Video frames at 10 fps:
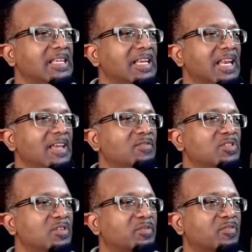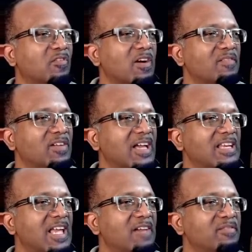He lives forever
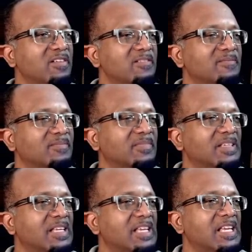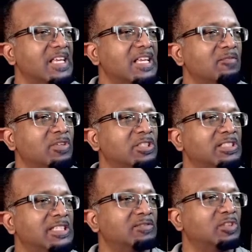and ever. He
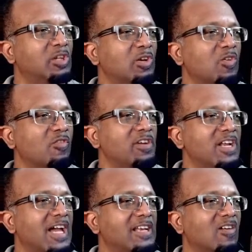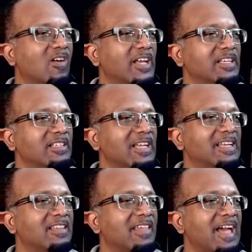receives glory and honor
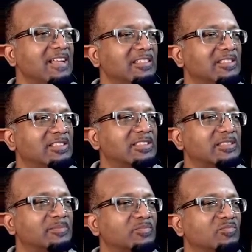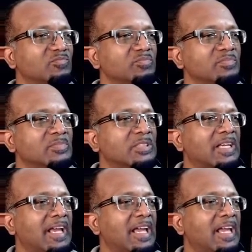and thanks.
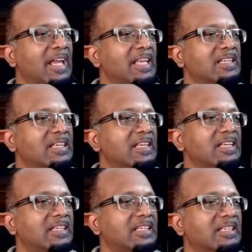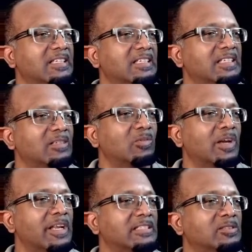And
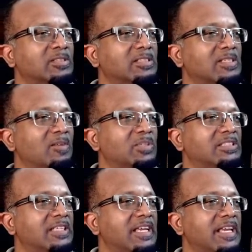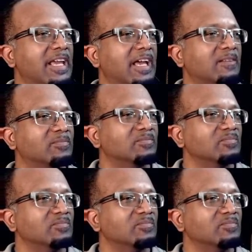what else can we say here?